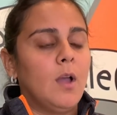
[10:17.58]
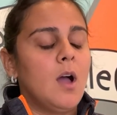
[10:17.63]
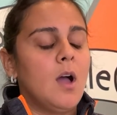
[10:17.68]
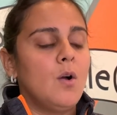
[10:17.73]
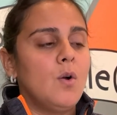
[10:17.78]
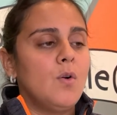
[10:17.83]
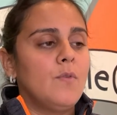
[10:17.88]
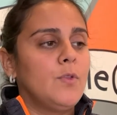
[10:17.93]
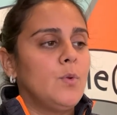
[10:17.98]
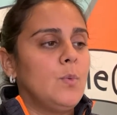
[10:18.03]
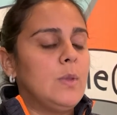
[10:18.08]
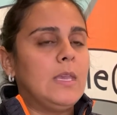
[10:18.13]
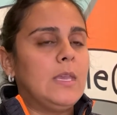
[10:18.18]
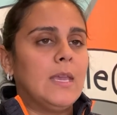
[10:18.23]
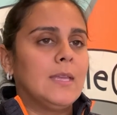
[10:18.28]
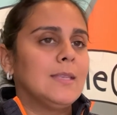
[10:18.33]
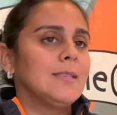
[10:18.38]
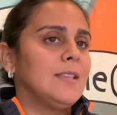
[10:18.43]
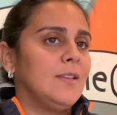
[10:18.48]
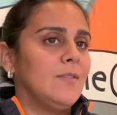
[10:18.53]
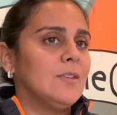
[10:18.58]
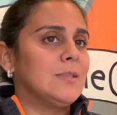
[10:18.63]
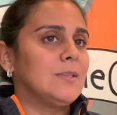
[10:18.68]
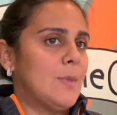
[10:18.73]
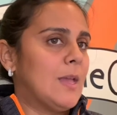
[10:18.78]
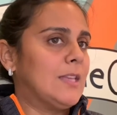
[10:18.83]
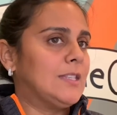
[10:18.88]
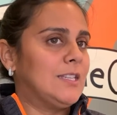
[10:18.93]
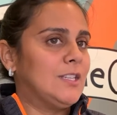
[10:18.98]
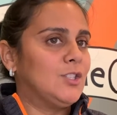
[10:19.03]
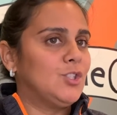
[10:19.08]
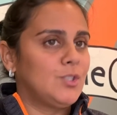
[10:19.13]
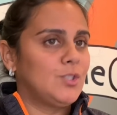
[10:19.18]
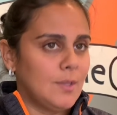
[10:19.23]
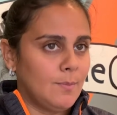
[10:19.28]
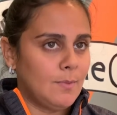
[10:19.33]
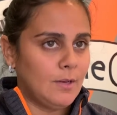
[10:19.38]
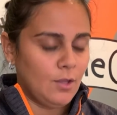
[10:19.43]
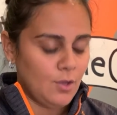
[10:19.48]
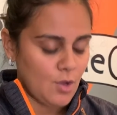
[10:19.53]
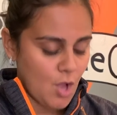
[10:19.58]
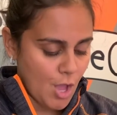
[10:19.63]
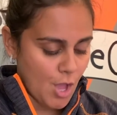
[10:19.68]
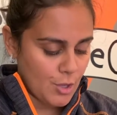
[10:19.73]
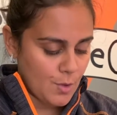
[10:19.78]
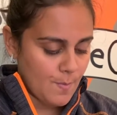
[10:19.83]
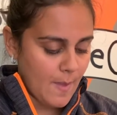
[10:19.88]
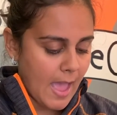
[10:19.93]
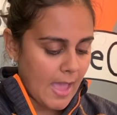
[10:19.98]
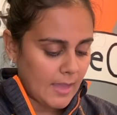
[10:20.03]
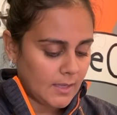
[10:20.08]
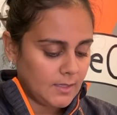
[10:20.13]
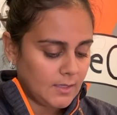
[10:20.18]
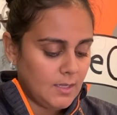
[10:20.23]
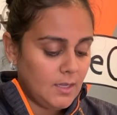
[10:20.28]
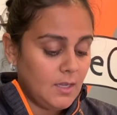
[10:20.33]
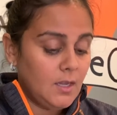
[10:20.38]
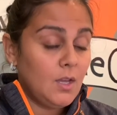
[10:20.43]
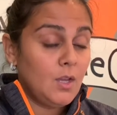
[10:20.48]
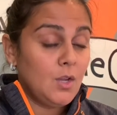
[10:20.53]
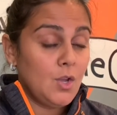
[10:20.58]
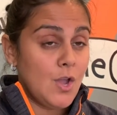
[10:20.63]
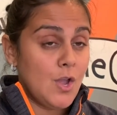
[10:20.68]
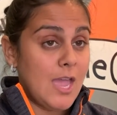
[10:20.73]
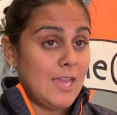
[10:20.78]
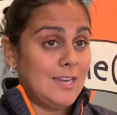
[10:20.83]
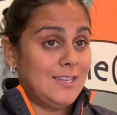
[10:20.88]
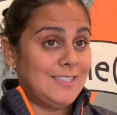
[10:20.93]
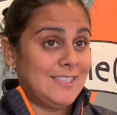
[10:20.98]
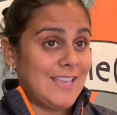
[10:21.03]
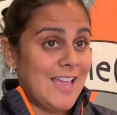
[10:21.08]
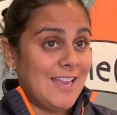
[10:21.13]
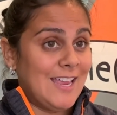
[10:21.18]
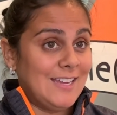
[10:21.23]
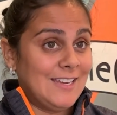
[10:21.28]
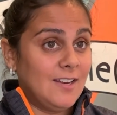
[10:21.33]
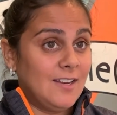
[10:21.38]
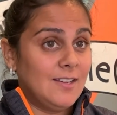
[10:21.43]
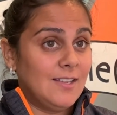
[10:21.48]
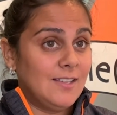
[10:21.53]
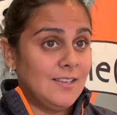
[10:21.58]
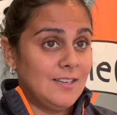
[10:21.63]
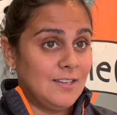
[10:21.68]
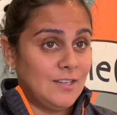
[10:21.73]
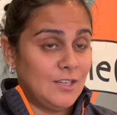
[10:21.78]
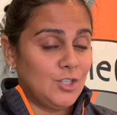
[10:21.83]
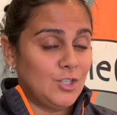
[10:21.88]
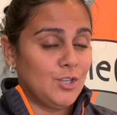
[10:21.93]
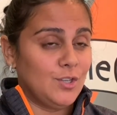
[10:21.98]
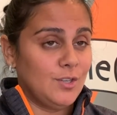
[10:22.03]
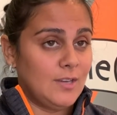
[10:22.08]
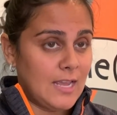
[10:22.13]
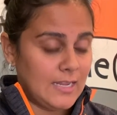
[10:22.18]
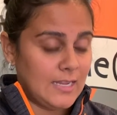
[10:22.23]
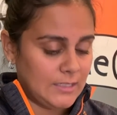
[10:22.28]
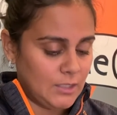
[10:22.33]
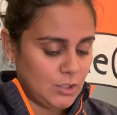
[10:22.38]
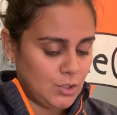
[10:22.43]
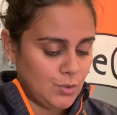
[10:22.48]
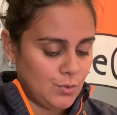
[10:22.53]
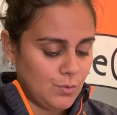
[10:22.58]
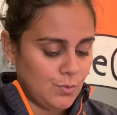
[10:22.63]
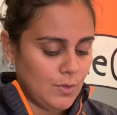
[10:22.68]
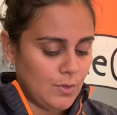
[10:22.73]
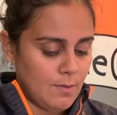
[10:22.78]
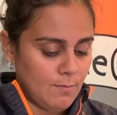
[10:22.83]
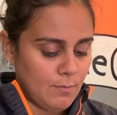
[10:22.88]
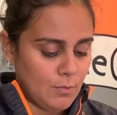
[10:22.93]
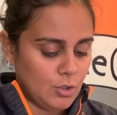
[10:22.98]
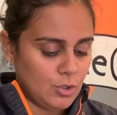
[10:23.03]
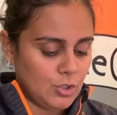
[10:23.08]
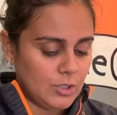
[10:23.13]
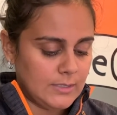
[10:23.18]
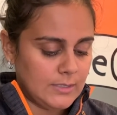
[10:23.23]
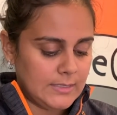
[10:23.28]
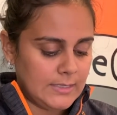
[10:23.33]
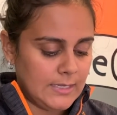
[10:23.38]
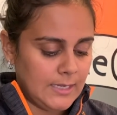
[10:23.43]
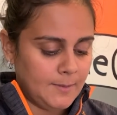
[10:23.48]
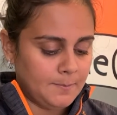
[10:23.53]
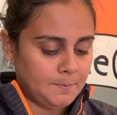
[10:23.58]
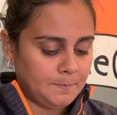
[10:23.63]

Over the weekends, leave us a message. Somebody will call you back. Go ahead and sign an initial next to emergency.